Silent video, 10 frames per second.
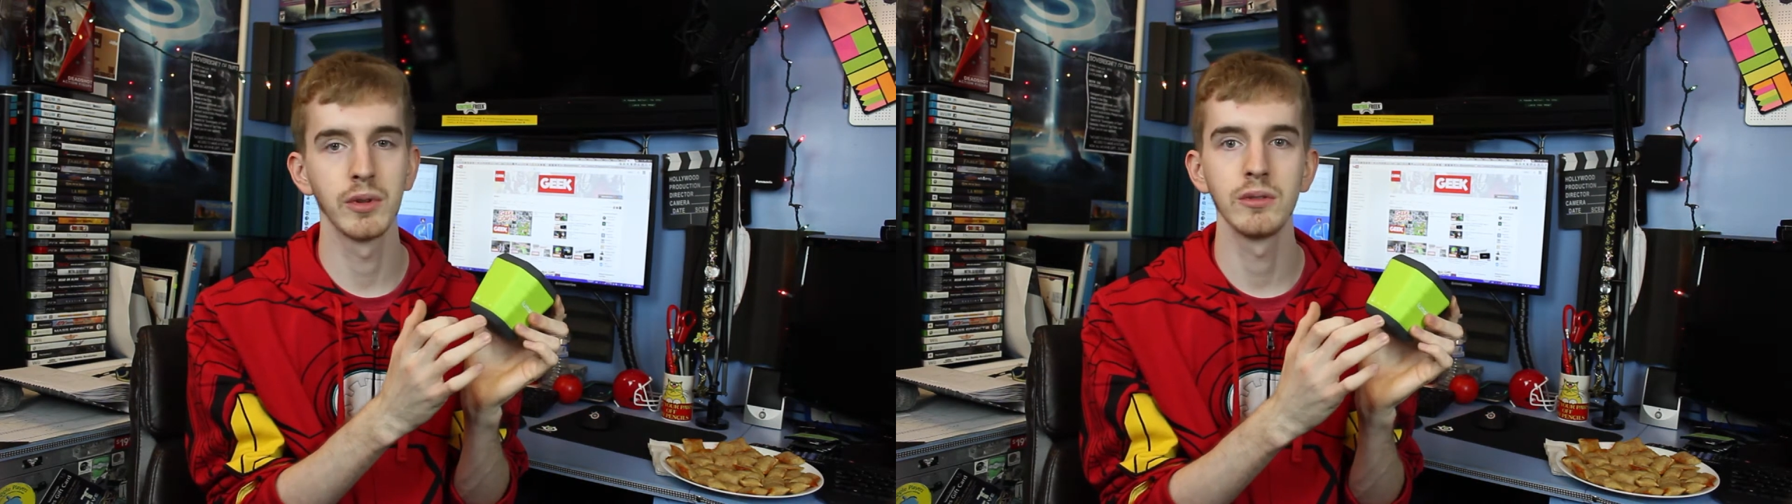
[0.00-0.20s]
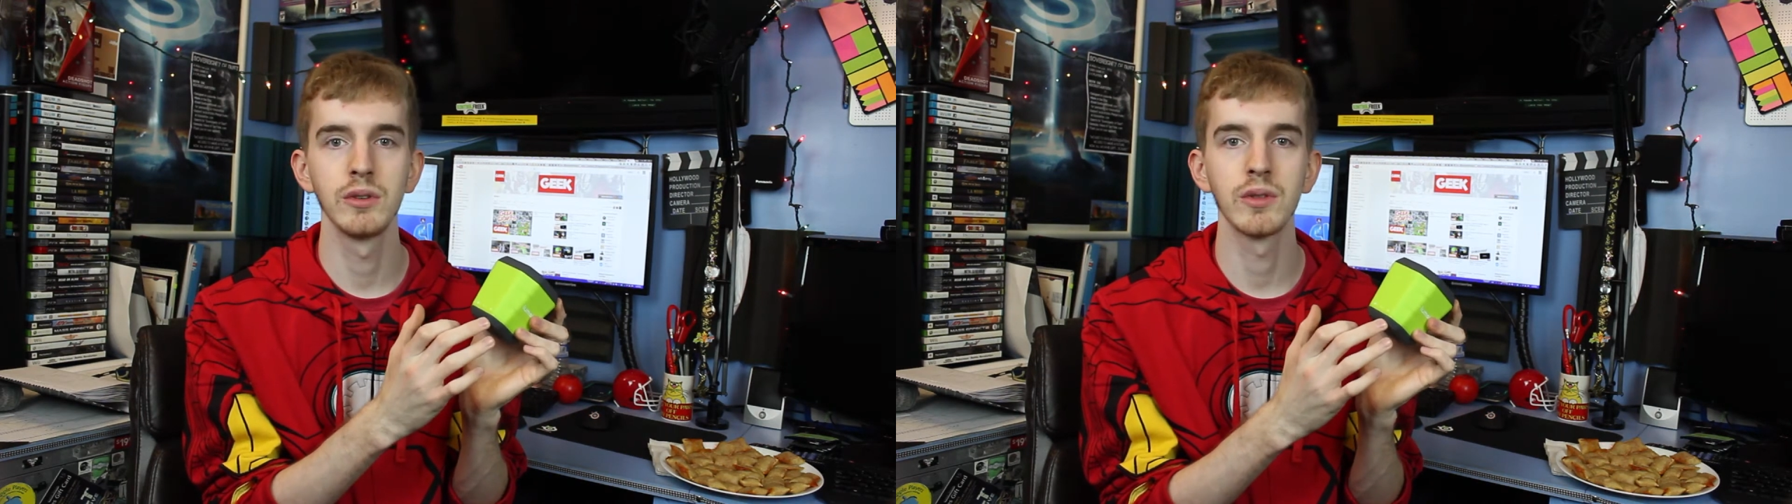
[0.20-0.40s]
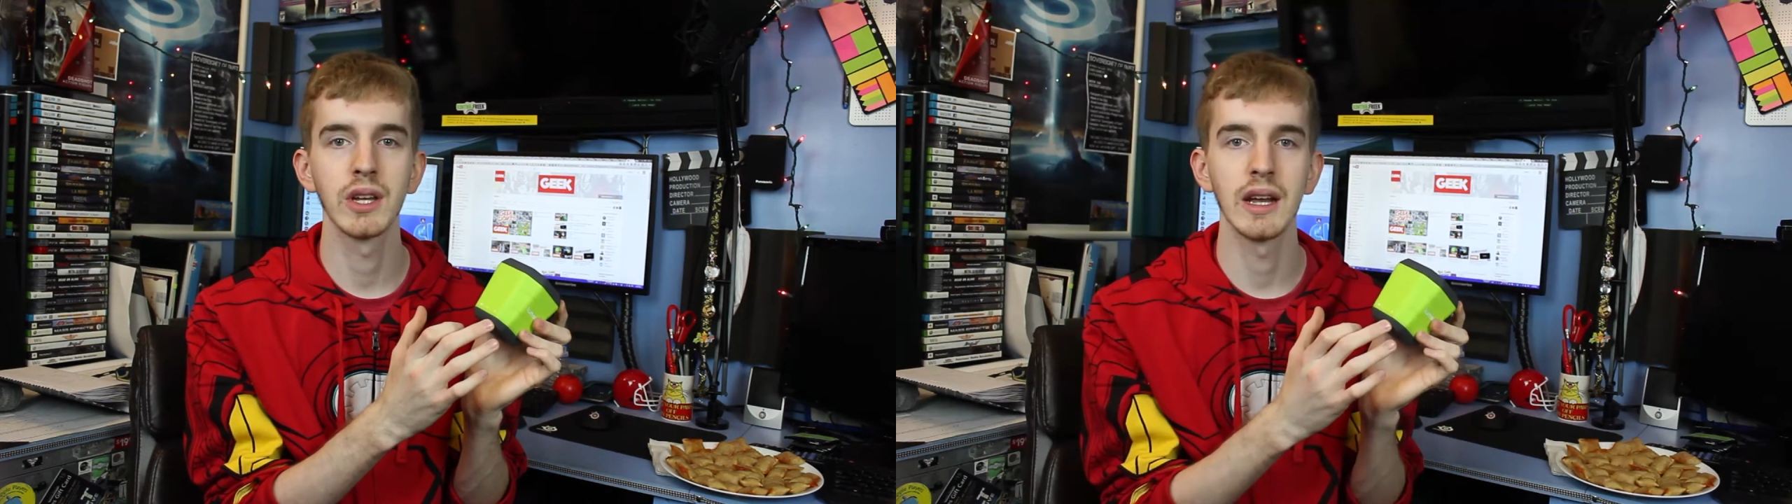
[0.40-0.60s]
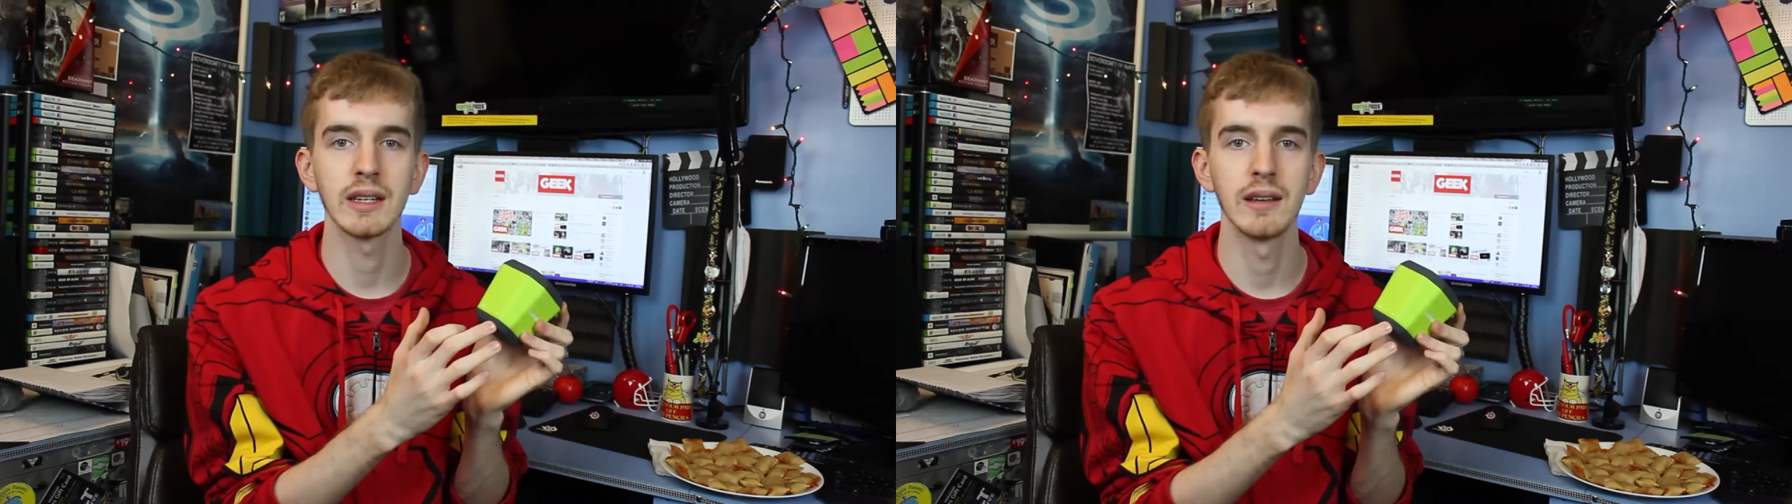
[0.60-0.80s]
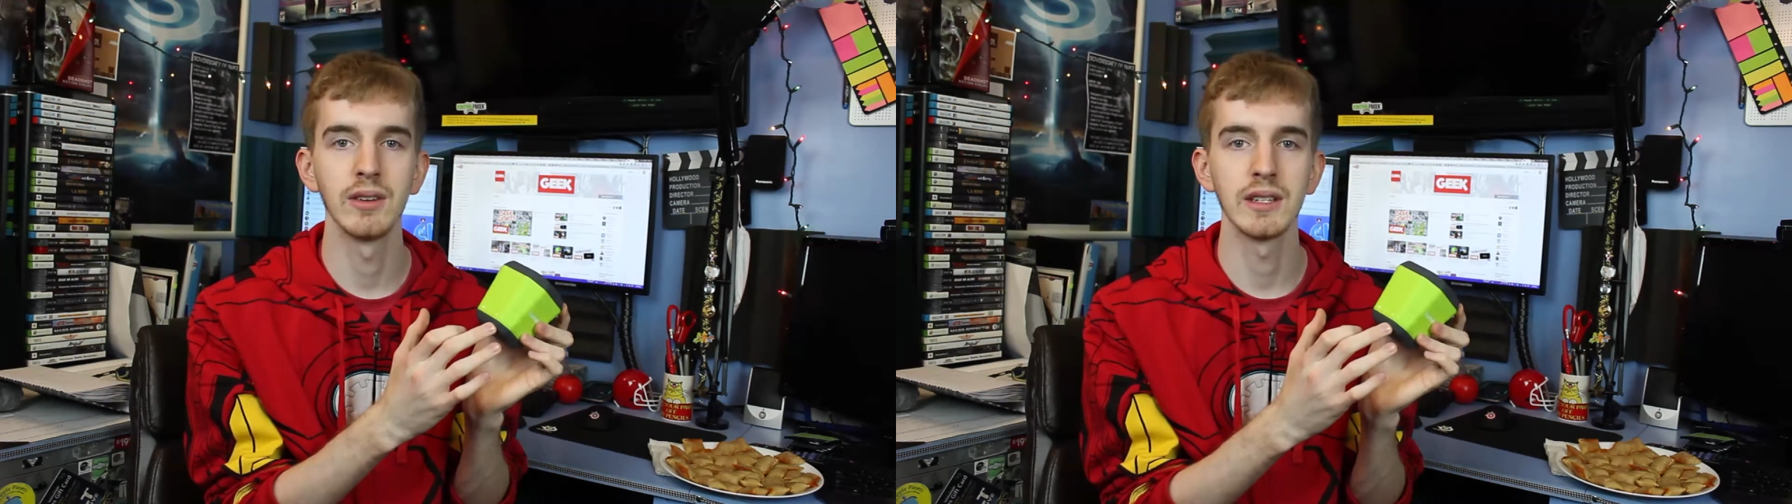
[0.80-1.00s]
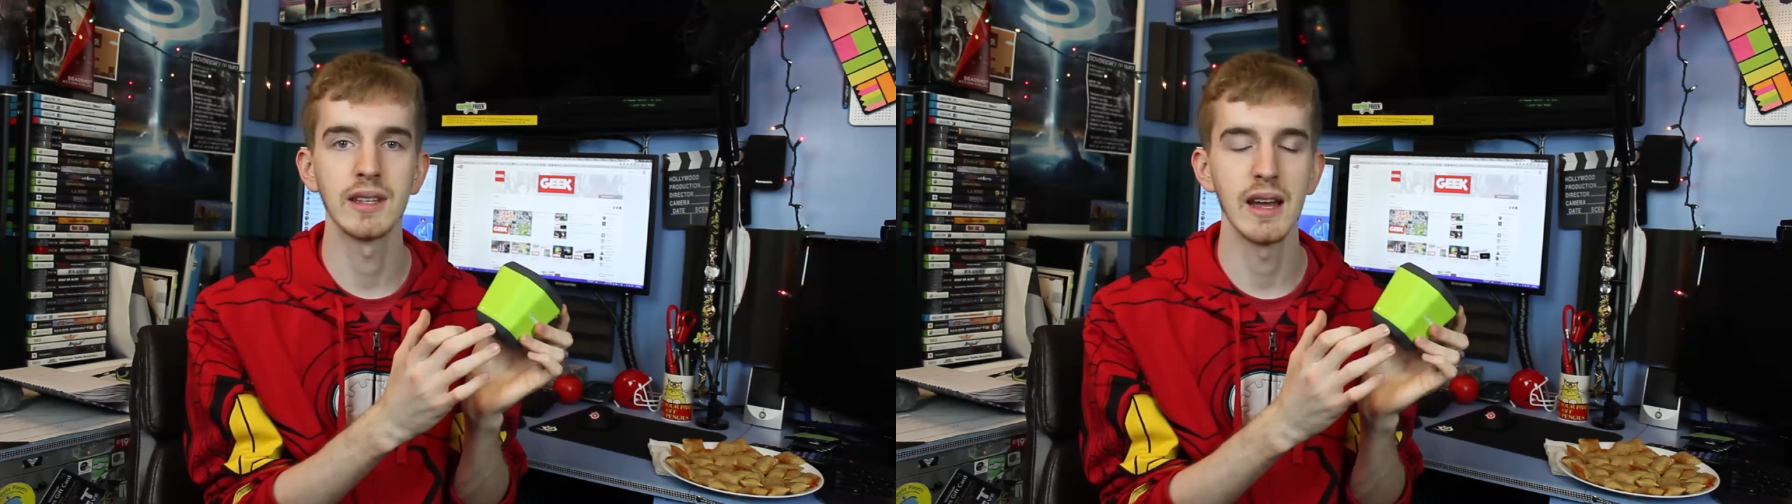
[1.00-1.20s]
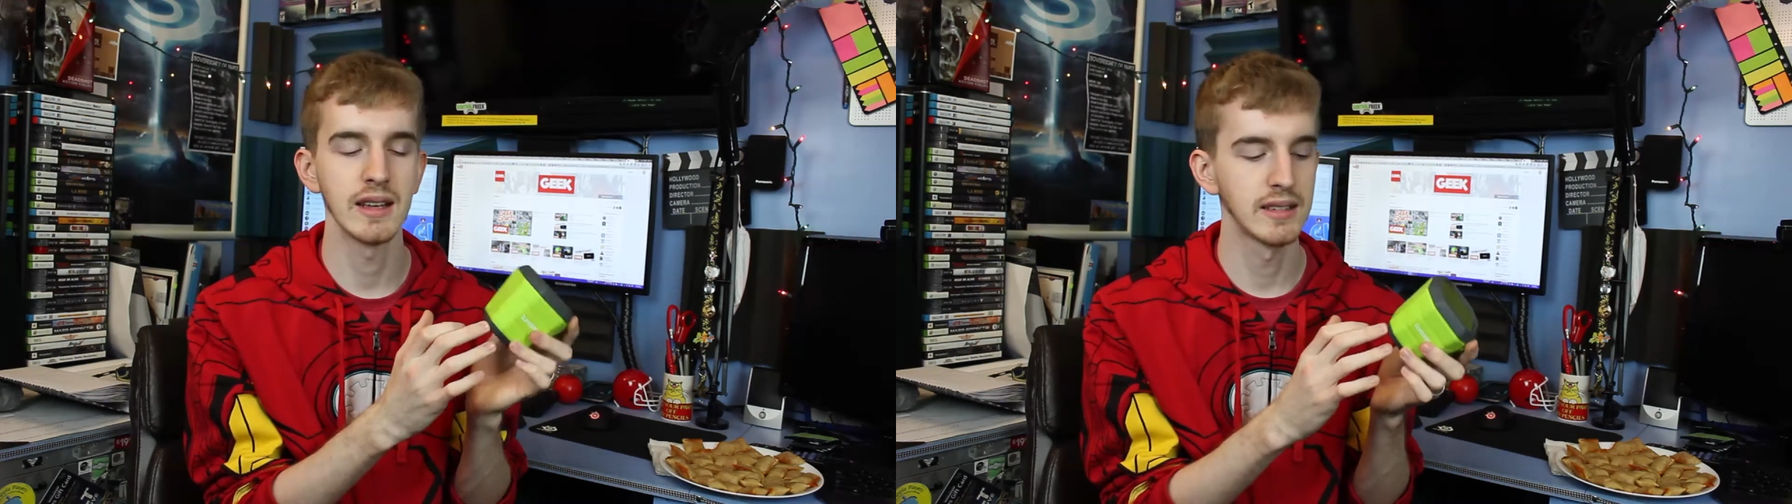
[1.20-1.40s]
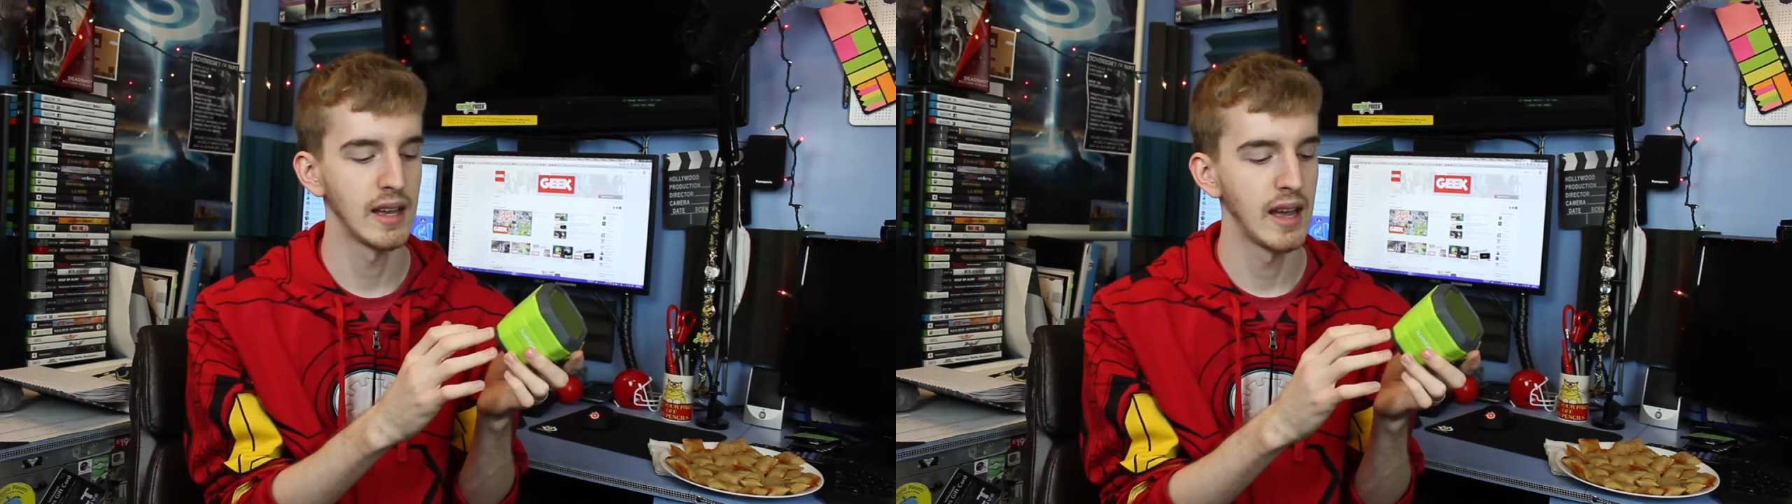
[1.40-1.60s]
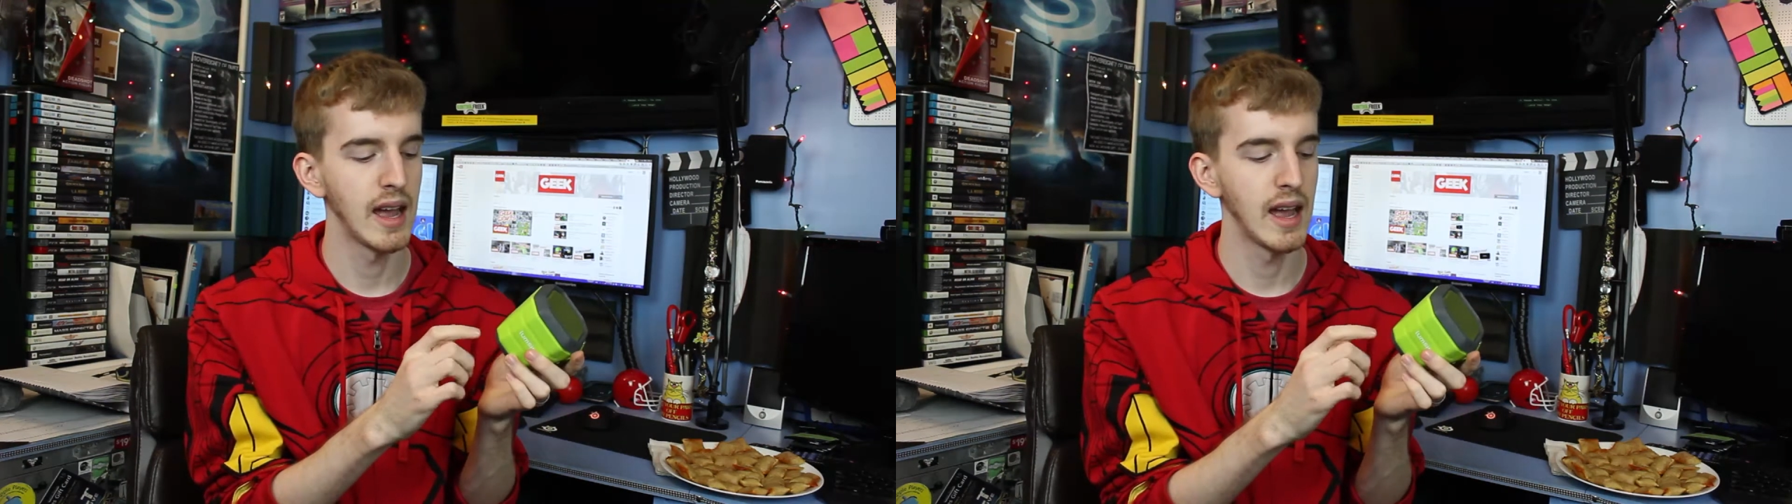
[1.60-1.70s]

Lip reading: Bluetooth connectivity status.